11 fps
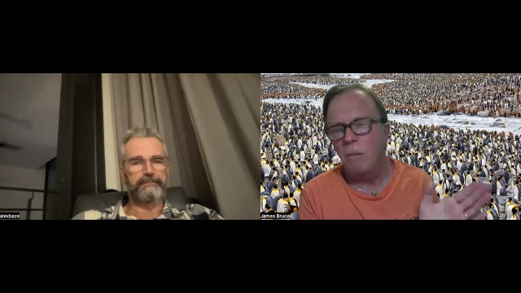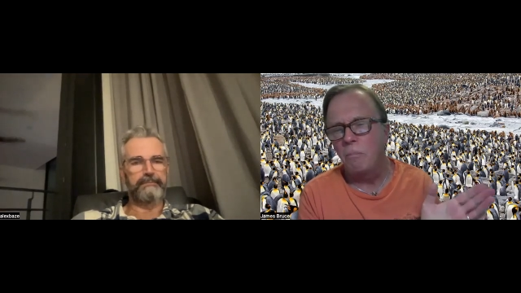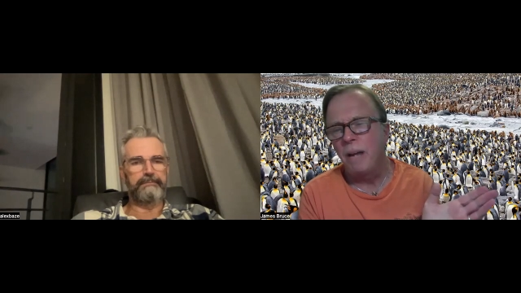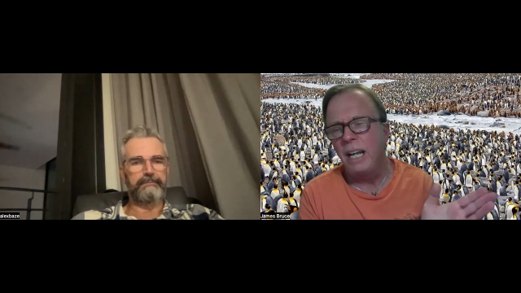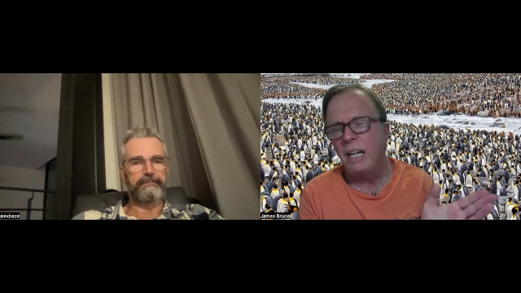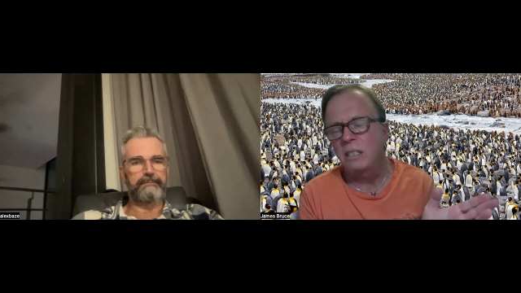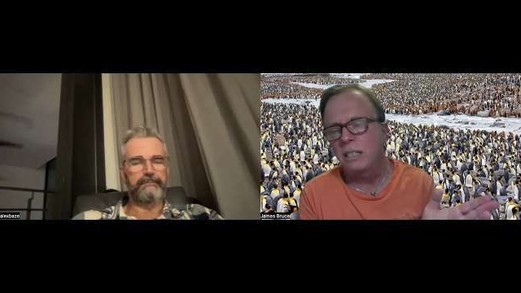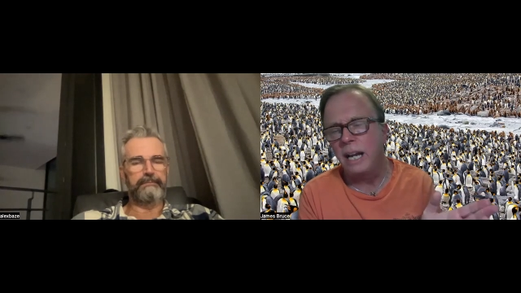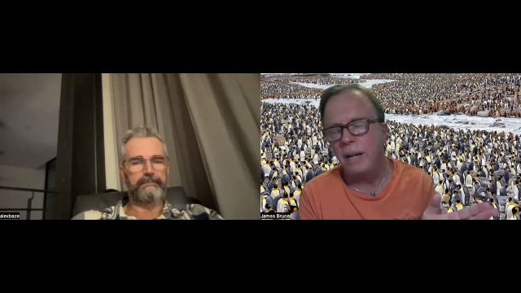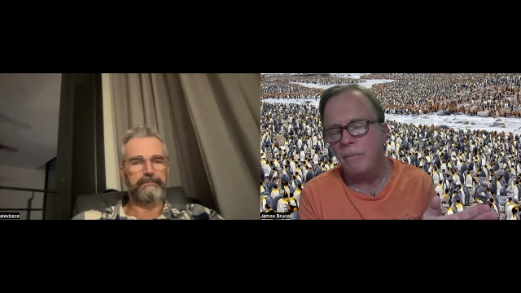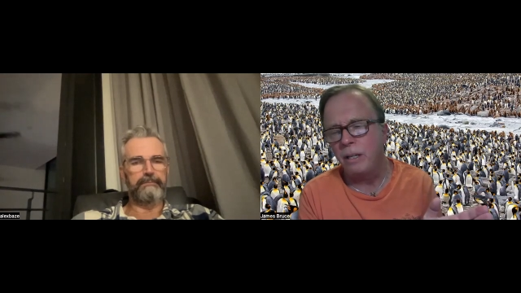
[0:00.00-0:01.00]
Speaker 1: made a
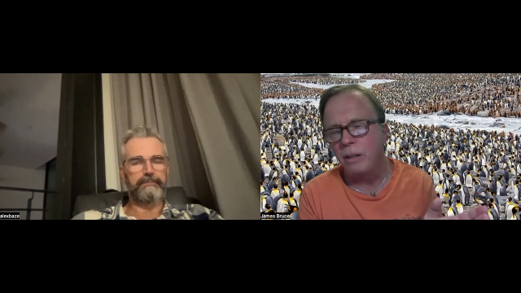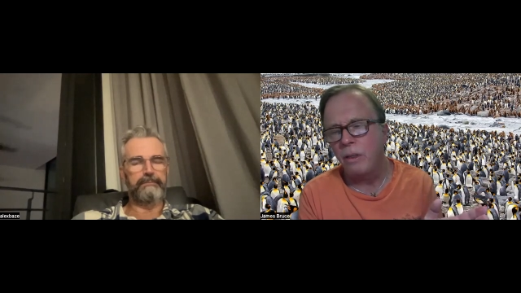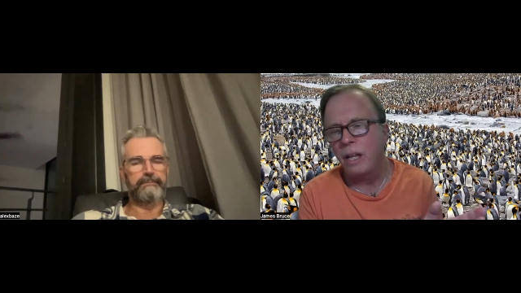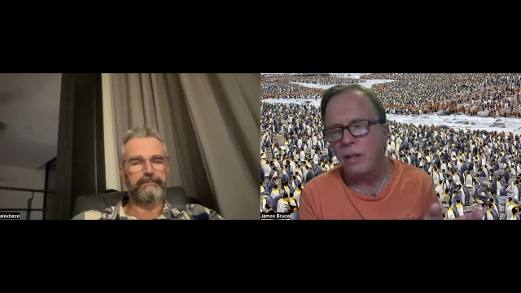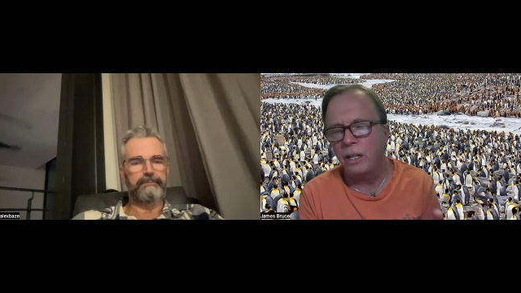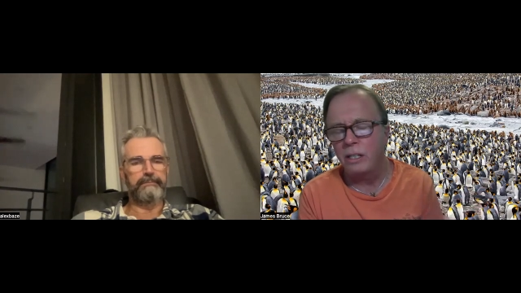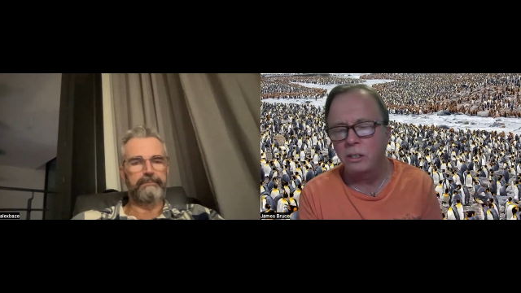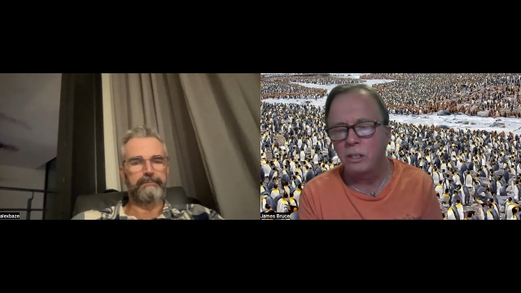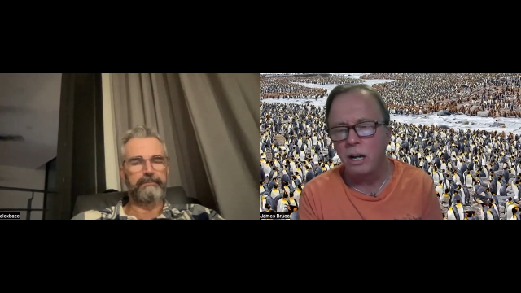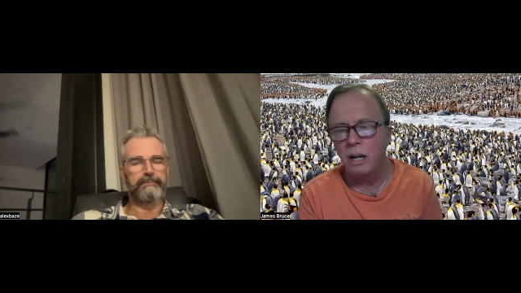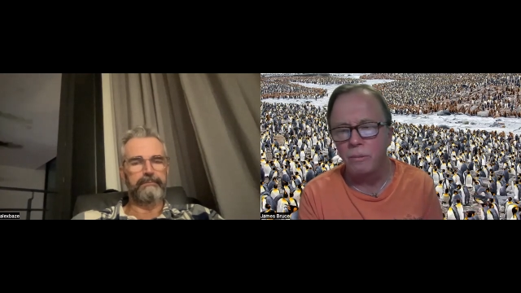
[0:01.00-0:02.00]
statement that
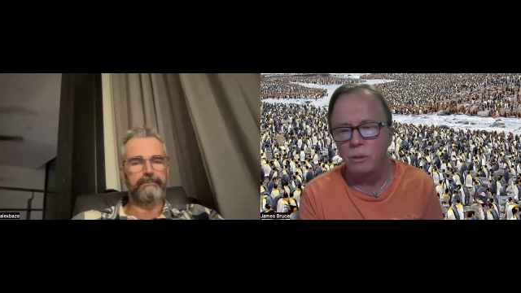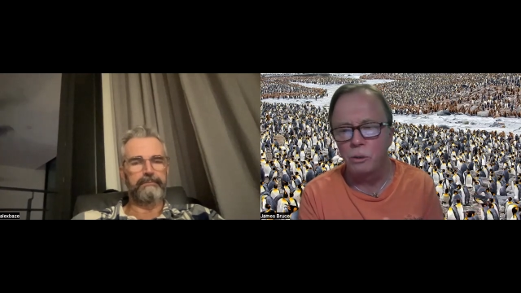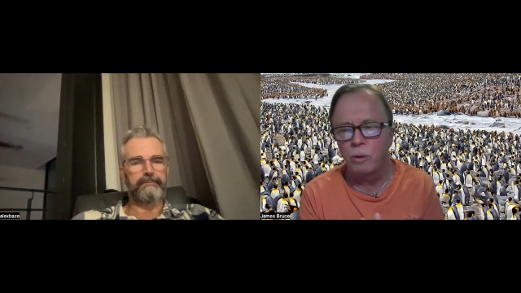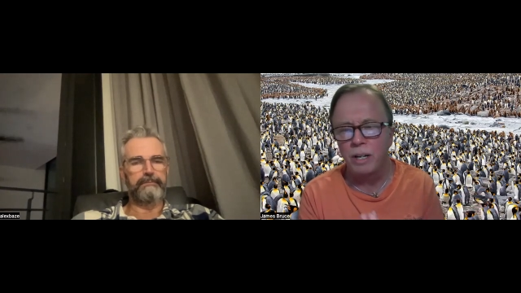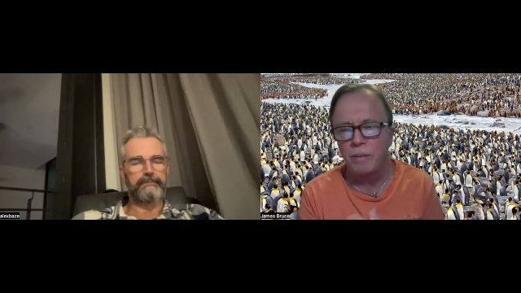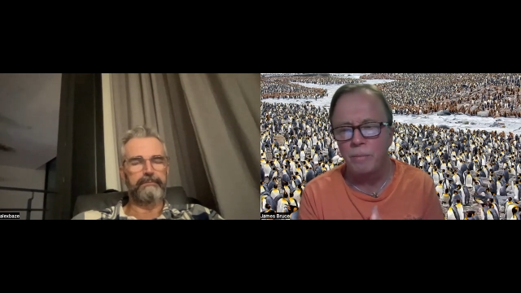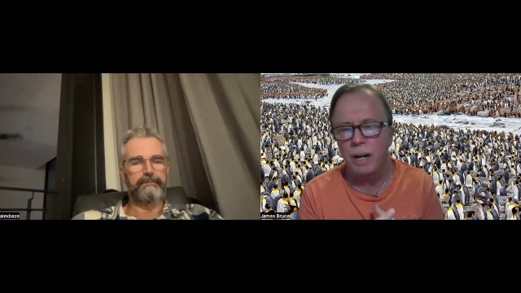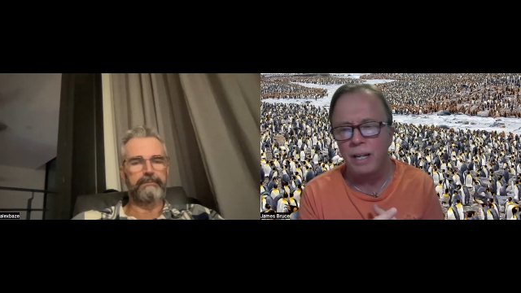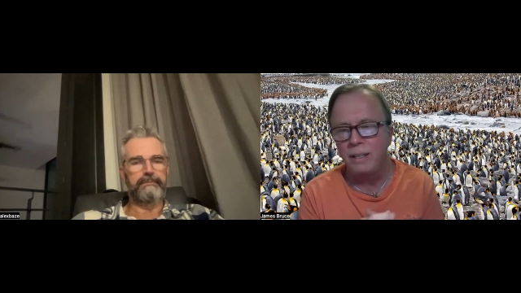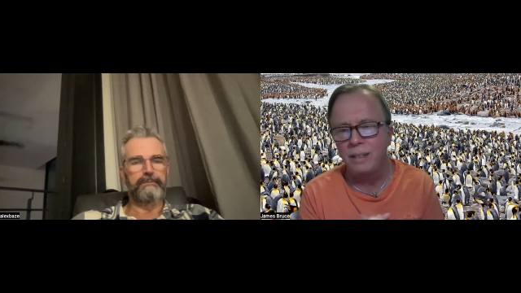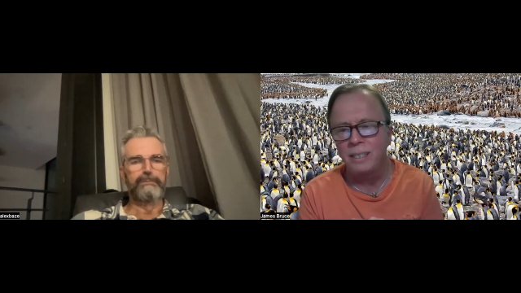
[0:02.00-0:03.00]
this song was written
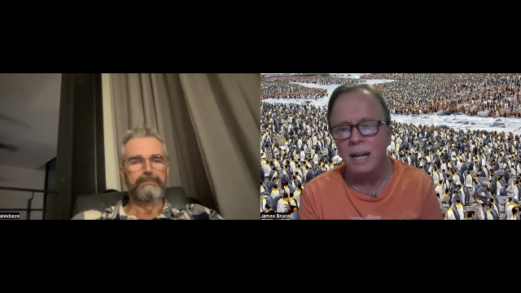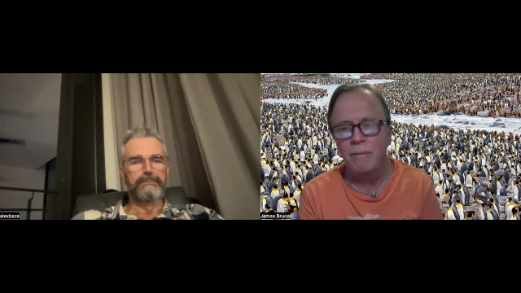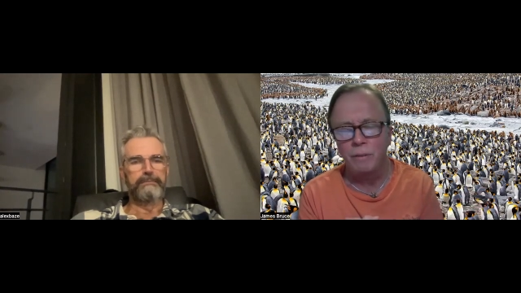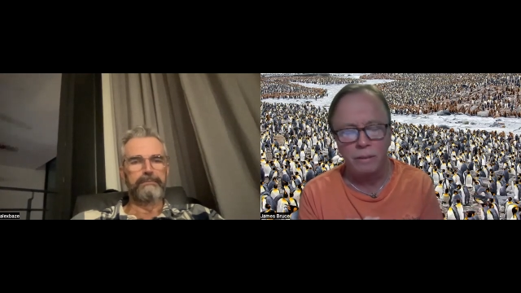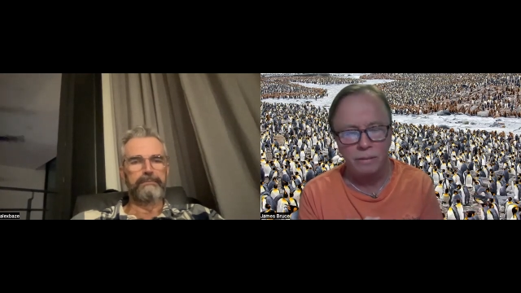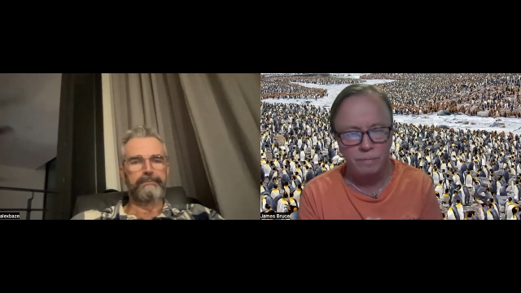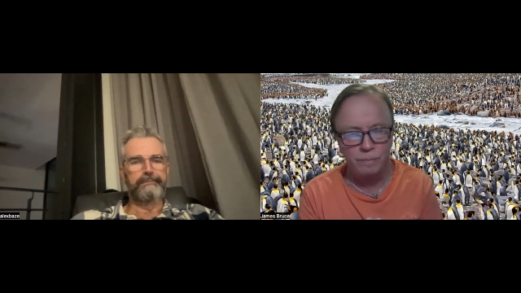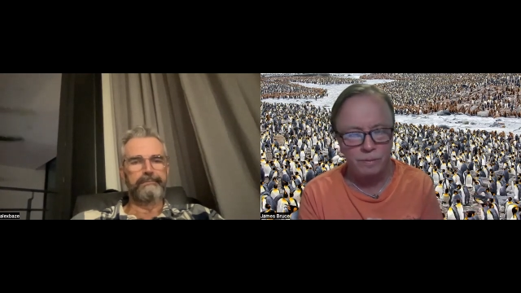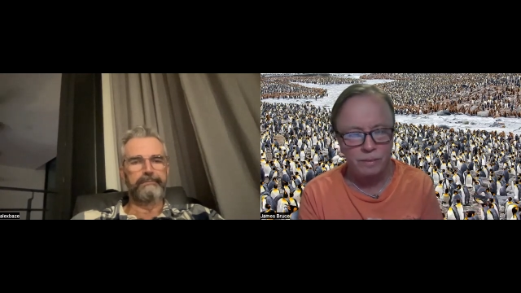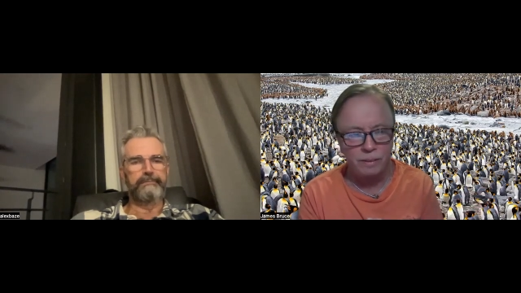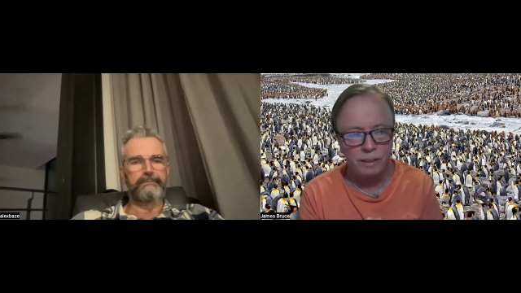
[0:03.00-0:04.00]
by the devil.
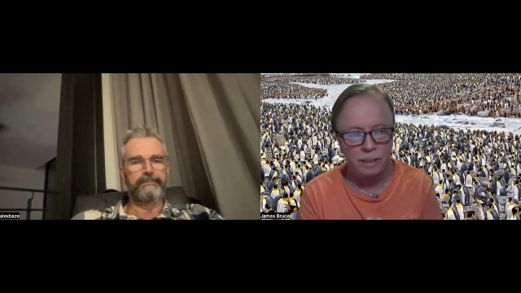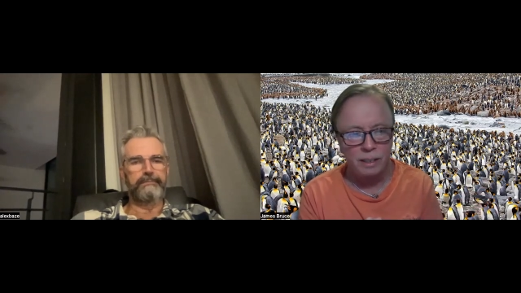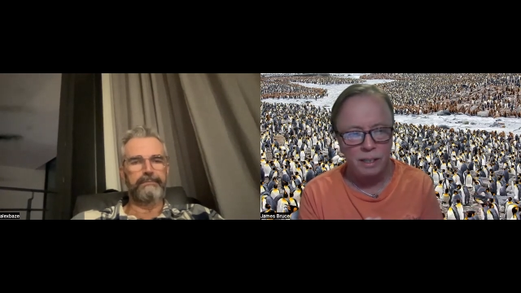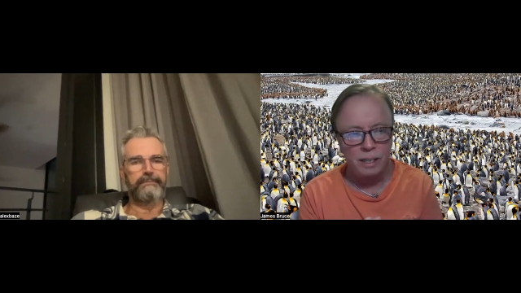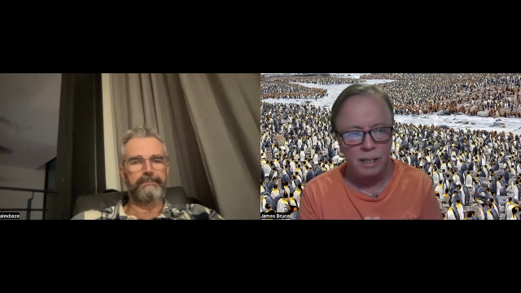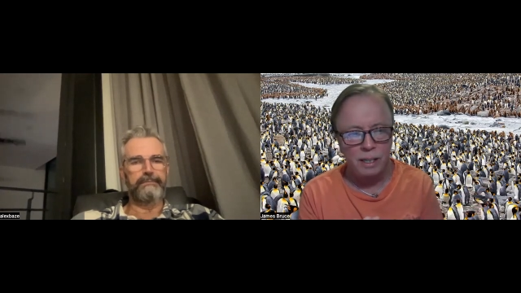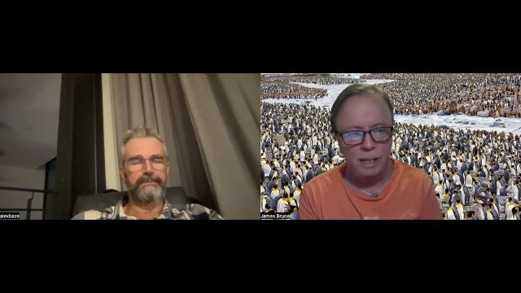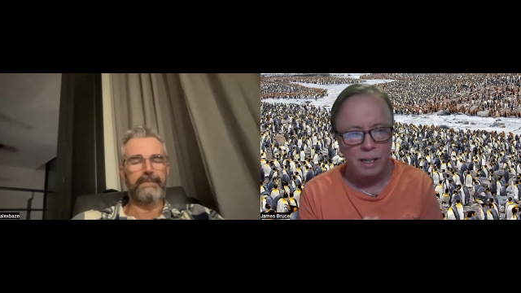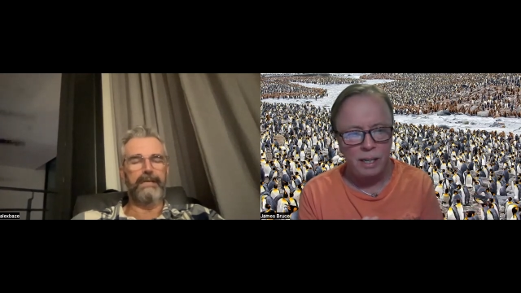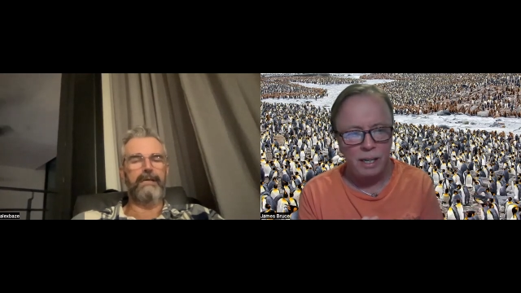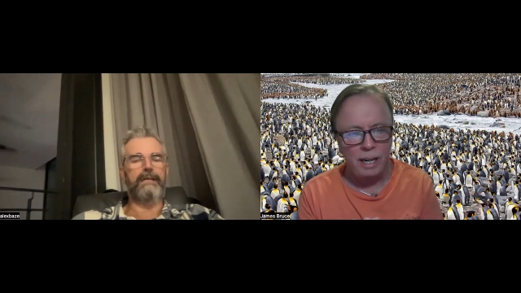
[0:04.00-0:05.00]

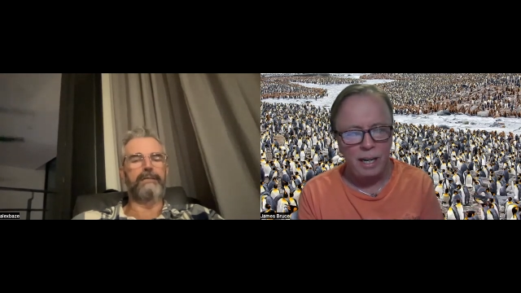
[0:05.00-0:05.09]
Huh.